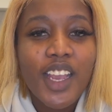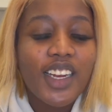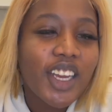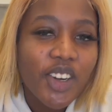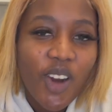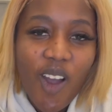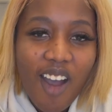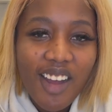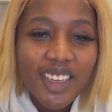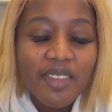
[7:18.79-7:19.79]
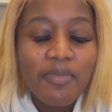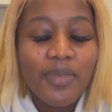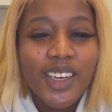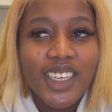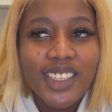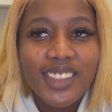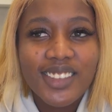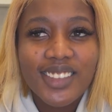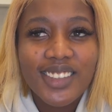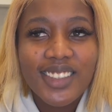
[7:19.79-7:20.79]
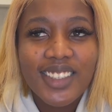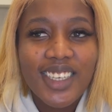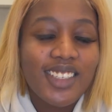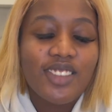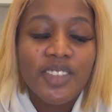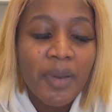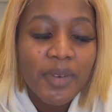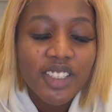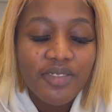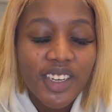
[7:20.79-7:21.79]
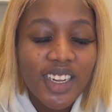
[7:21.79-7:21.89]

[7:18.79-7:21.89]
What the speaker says: later on, but he's just my best friend.